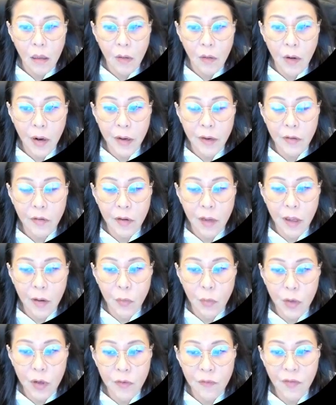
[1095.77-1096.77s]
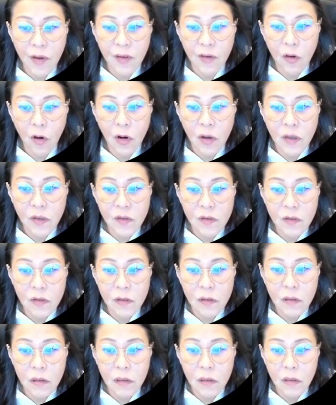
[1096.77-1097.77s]
right you can win five dollars
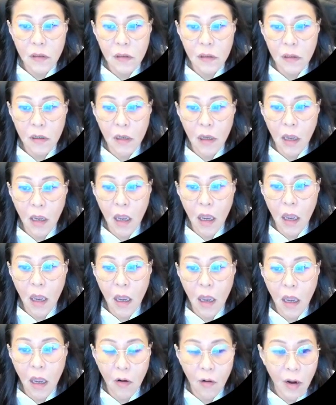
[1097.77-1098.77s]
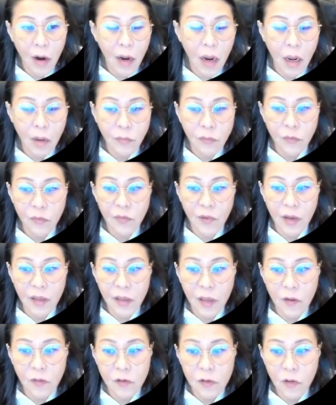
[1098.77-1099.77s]
right up to five
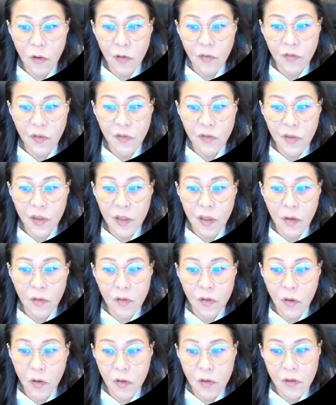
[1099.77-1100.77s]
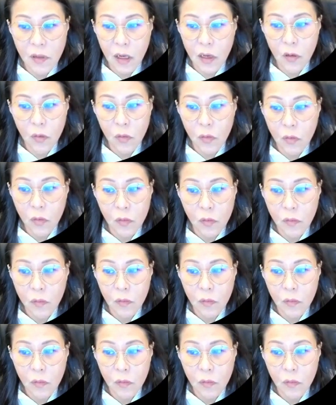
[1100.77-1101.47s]
thousand or fifty thousand dollars I don't know